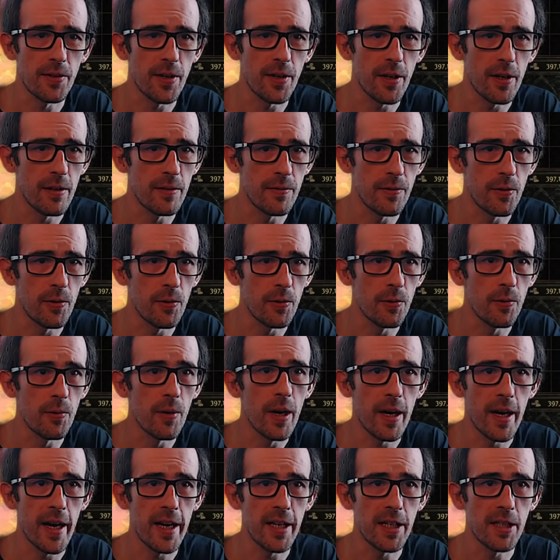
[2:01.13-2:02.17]
overall
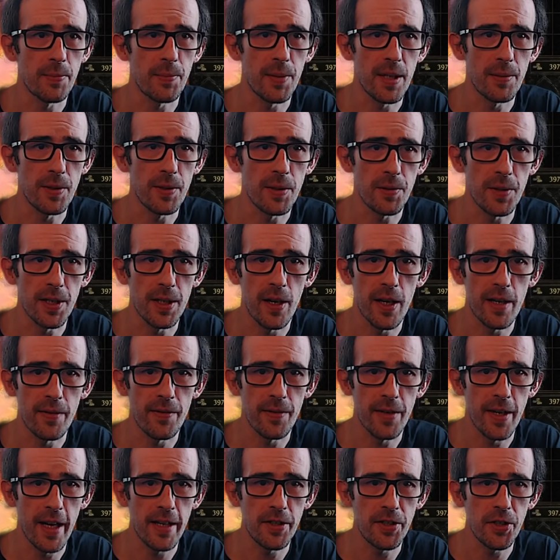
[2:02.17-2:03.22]
HP between life
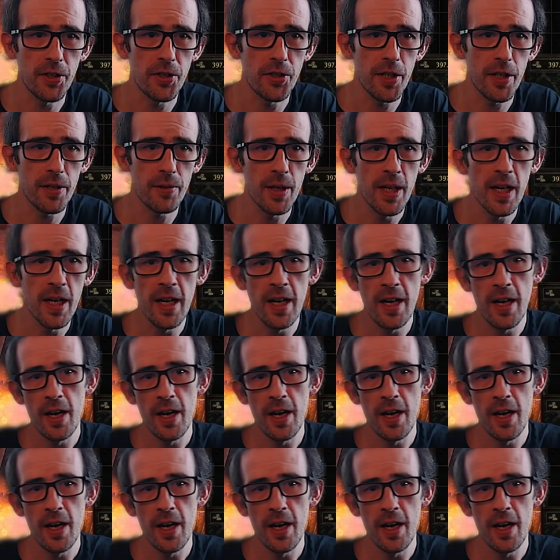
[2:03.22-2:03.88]
and energy shield.